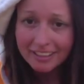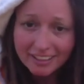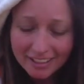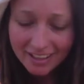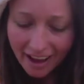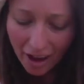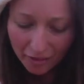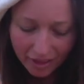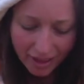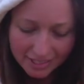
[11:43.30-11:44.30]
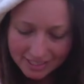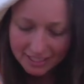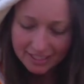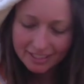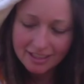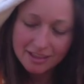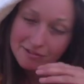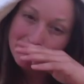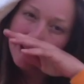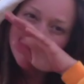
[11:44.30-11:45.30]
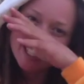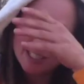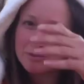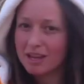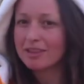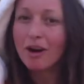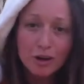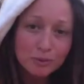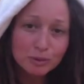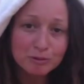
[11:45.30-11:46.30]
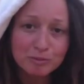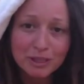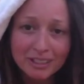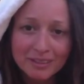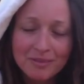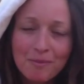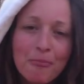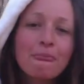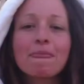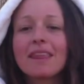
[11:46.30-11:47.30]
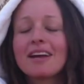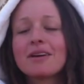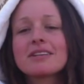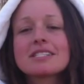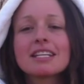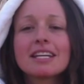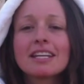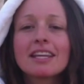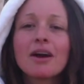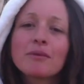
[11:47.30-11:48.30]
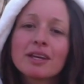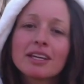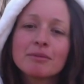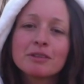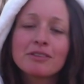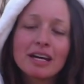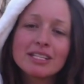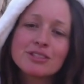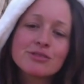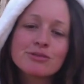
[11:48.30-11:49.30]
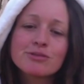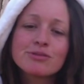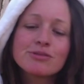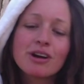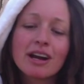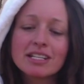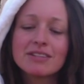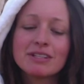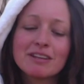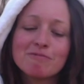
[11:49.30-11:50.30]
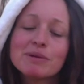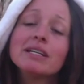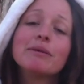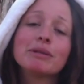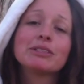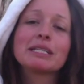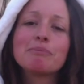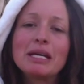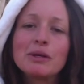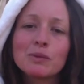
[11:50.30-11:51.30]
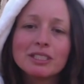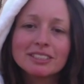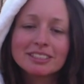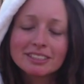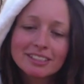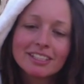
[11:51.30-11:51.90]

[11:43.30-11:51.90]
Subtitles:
now that the fox has read the Ardawolf book, I was thinking that we can move on to our activity of building pinwheels.